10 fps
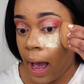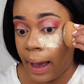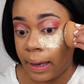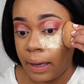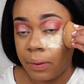
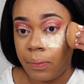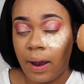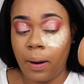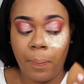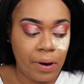I get it
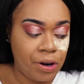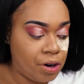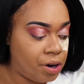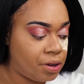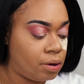right up
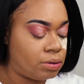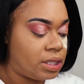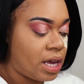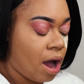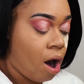under
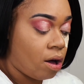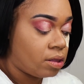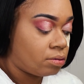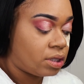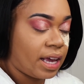all
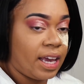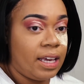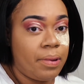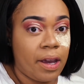those same